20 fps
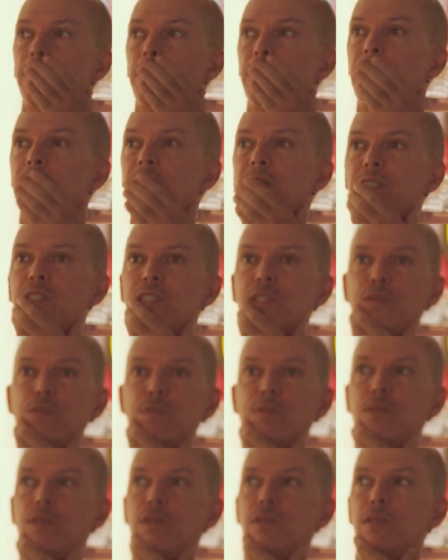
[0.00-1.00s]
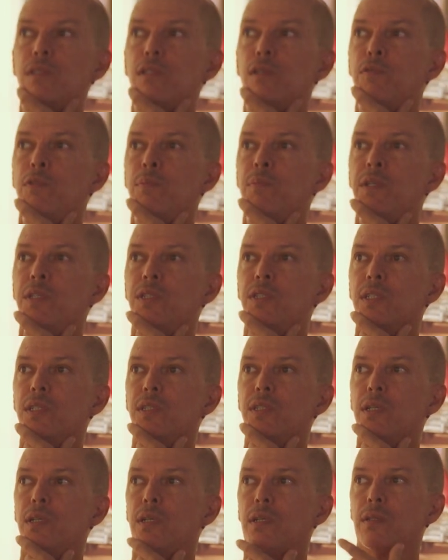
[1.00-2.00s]
Yeah, so, so for me it's
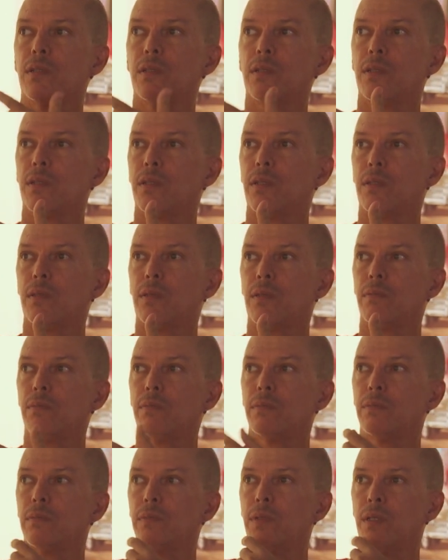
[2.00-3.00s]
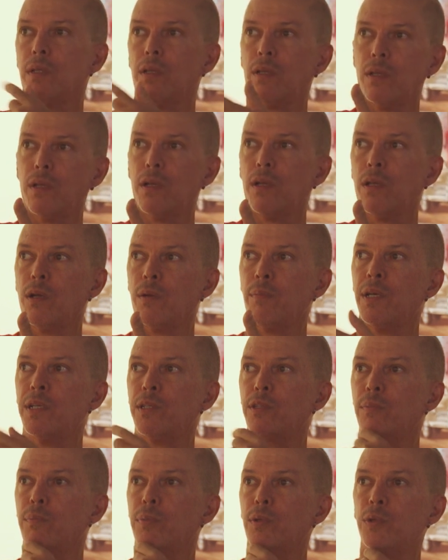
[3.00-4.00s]
just a, uh, the, I
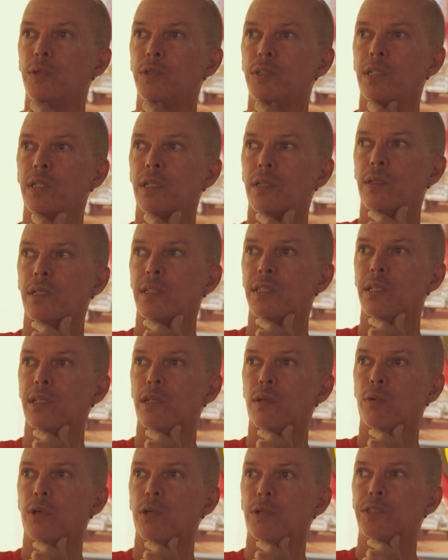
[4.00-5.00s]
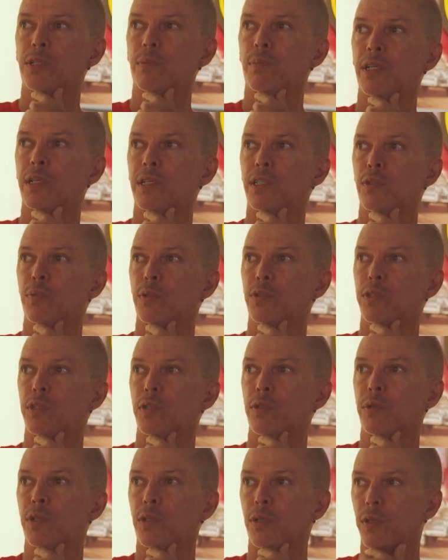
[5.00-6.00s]
make the boards and they, they take a while to make as well
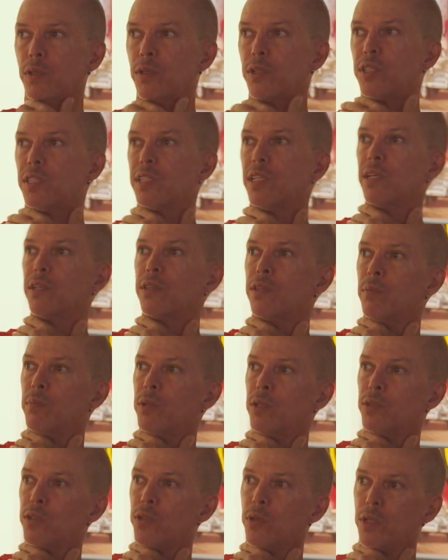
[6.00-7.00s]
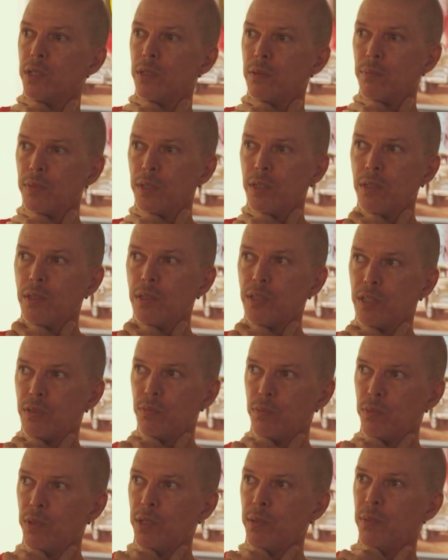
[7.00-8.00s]
too and I, and I stack them and I try to, you know, just
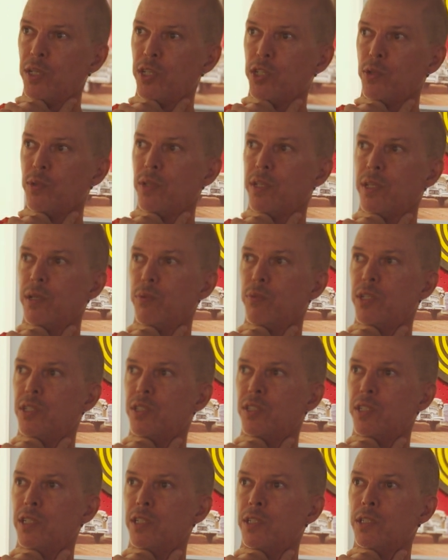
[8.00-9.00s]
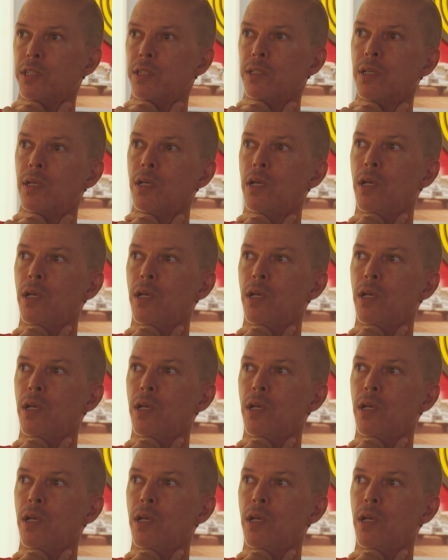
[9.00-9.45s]
really make sure that they're really seasoned.